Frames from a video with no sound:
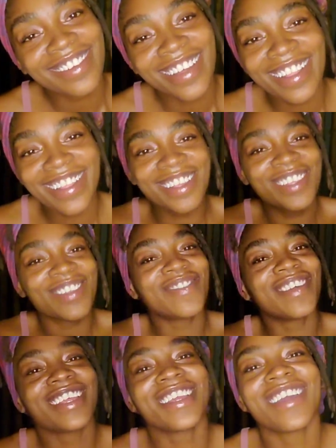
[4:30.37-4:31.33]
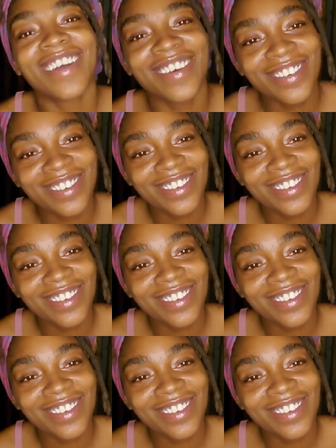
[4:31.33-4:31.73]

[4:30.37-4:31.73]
in this video.